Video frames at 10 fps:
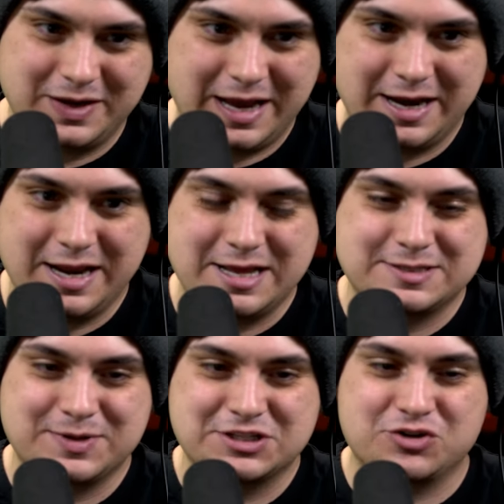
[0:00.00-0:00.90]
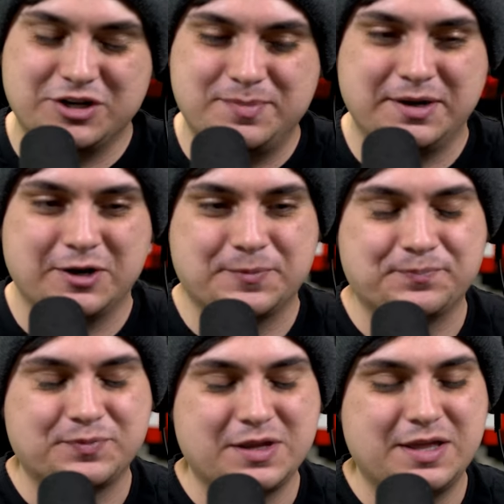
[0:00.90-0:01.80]
It is much creepier
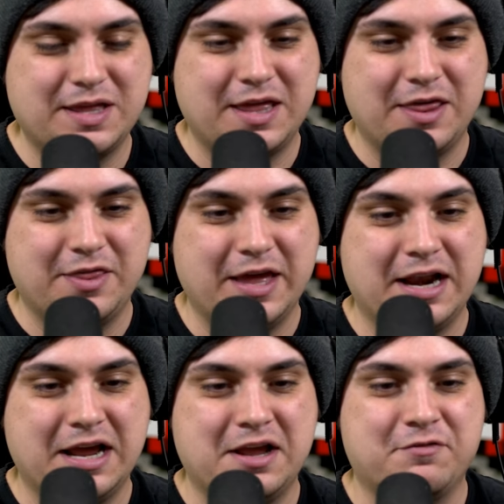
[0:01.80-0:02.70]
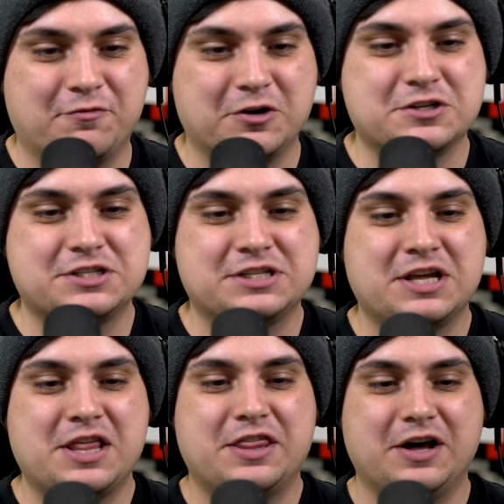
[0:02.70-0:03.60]
than I first
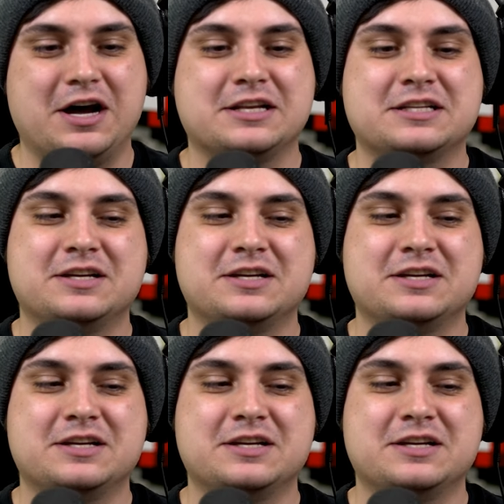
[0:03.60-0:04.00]
thought.